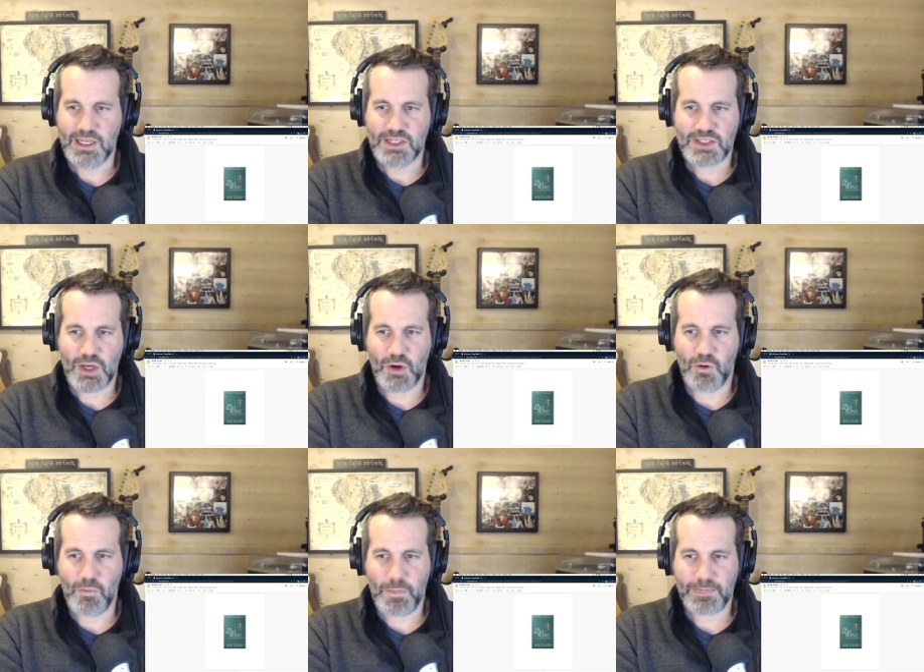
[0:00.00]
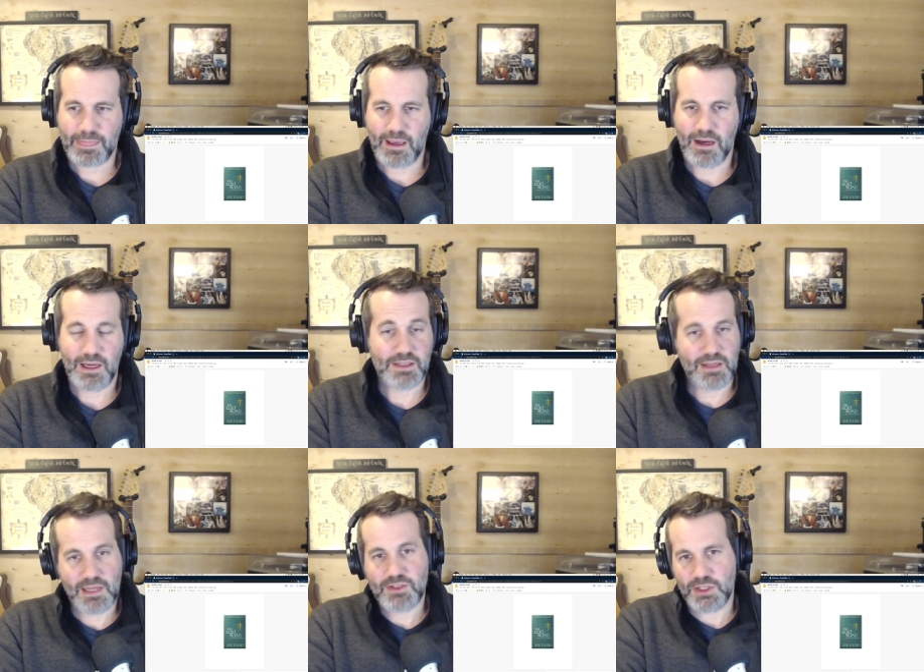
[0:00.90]
so uh,
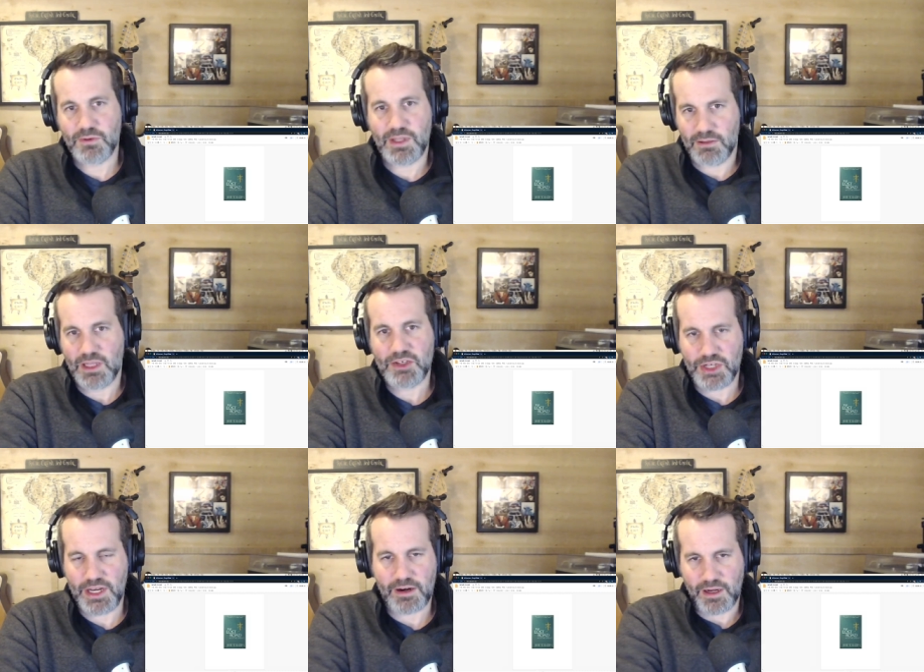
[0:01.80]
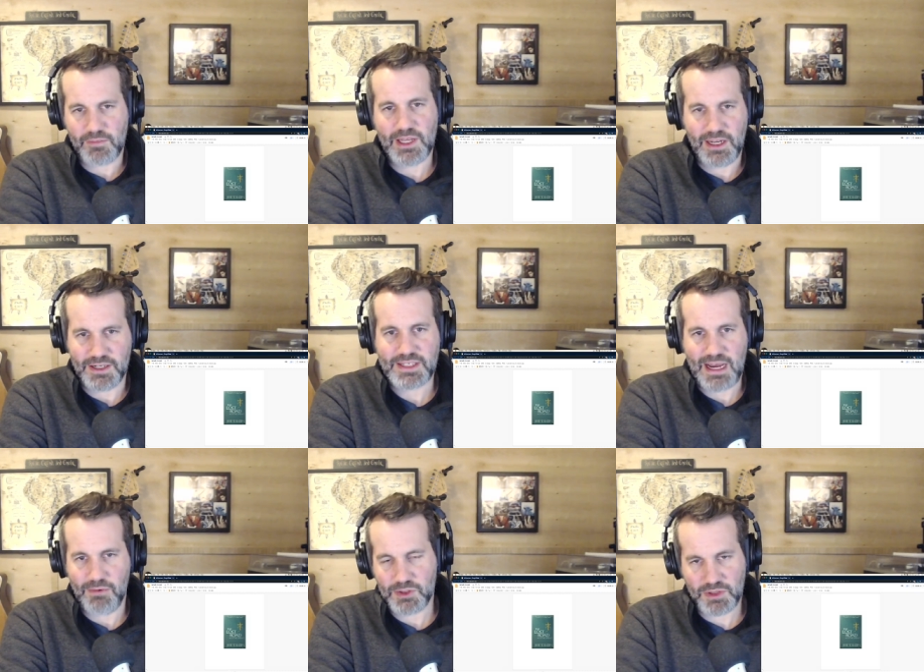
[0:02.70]
into the legendarium that he'd
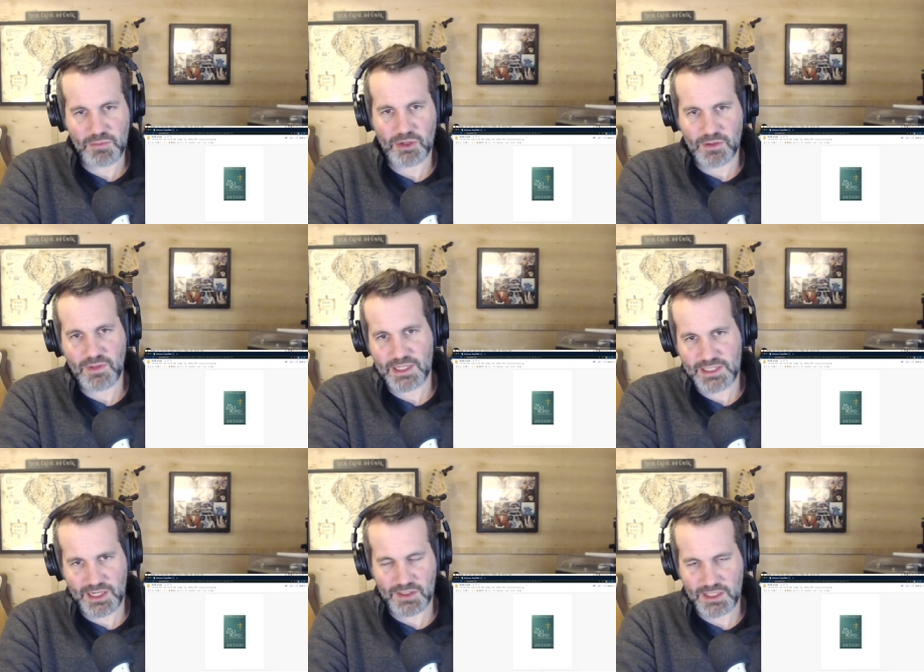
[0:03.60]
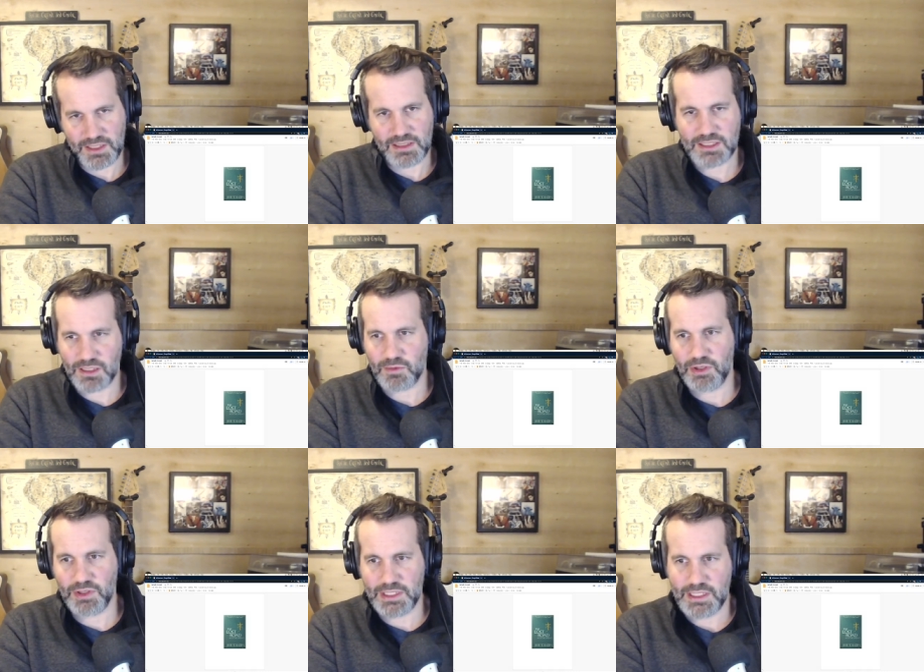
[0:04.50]
established with the book of lost tales and then the
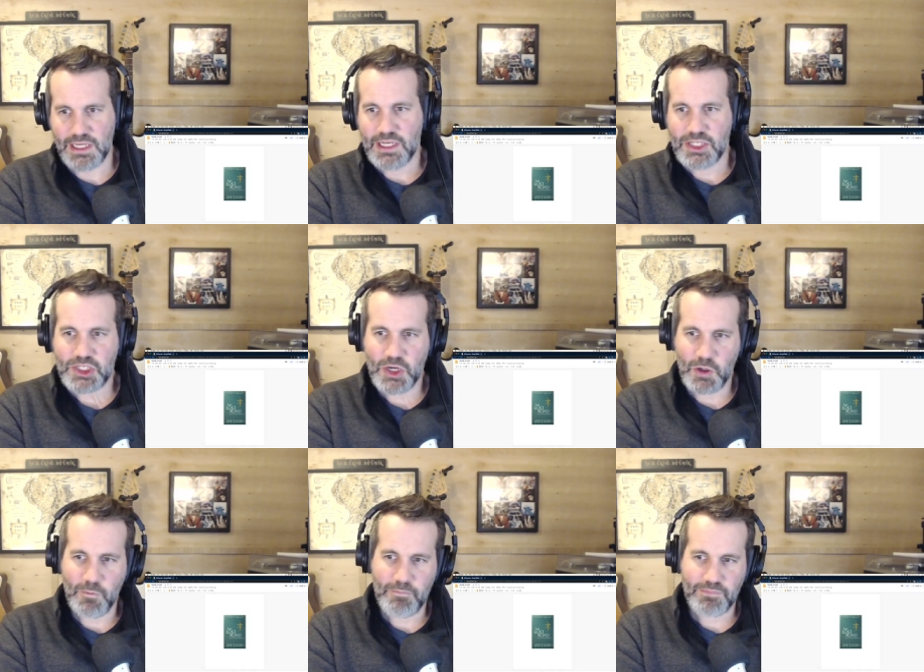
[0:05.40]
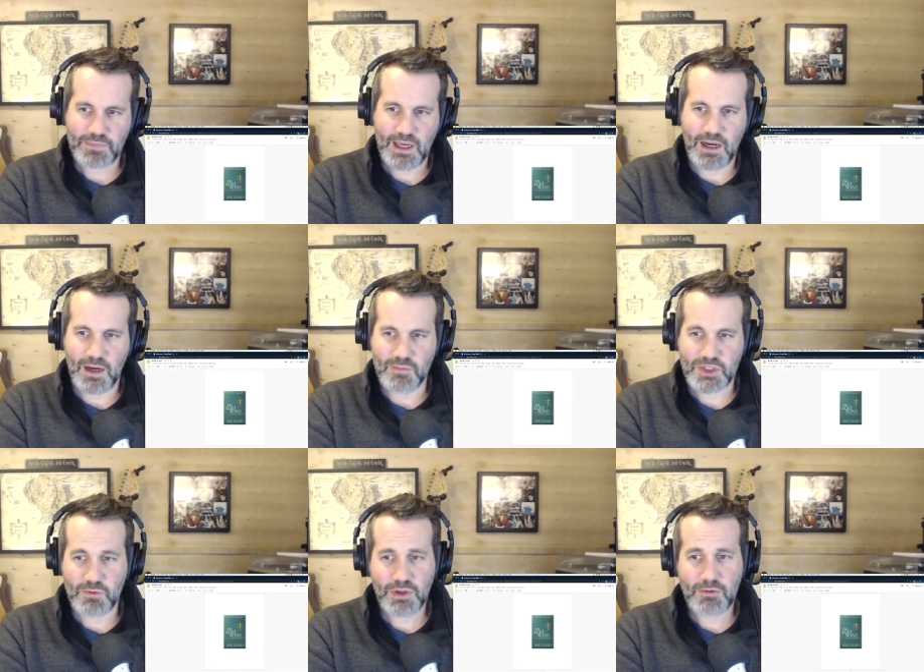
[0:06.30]
silmarillion so um,
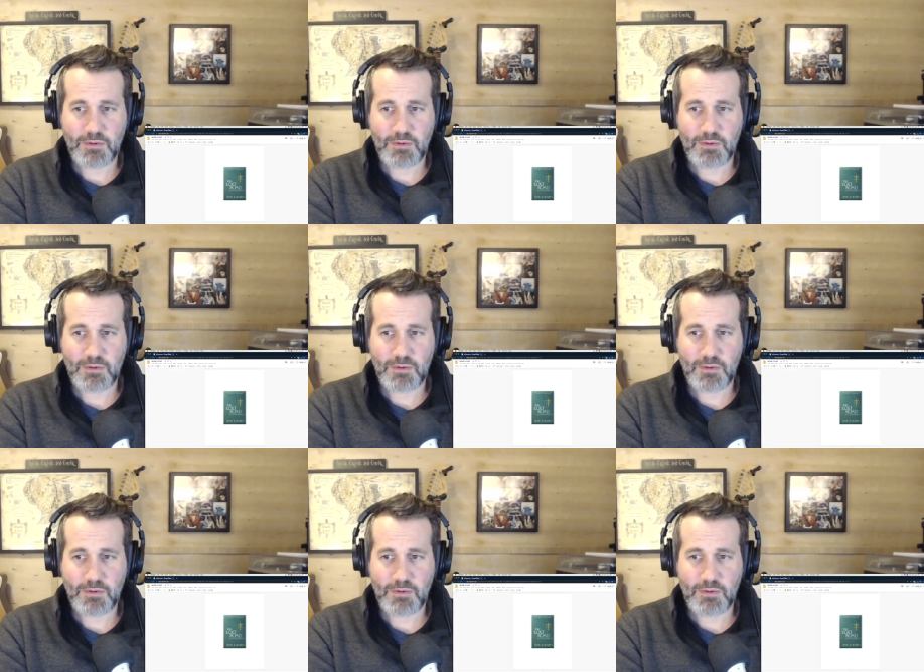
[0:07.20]
so really what